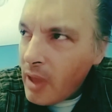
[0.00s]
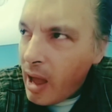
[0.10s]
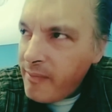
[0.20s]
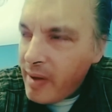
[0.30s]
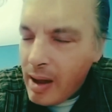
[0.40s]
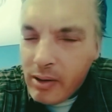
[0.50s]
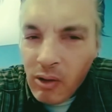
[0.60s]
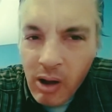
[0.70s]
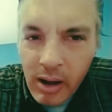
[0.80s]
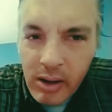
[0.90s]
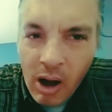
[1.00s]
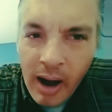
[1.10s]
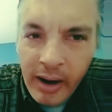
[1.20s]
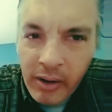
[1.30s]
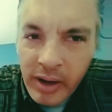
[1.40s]
I've had a lot
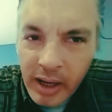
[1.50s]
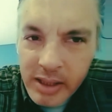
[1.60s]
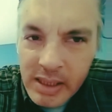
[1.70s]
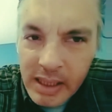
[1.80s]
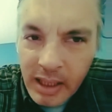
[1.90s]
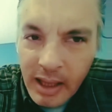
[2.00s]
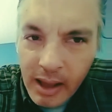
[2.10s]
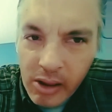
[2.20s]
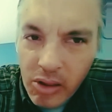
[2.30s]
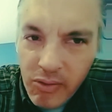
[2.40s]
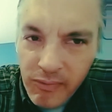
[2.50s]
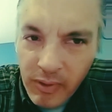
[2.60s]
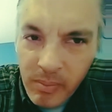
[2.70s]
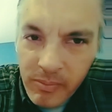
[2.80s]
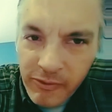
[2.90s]
higher nicotine kicks
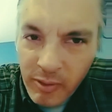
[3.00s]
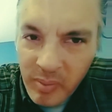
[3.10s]
from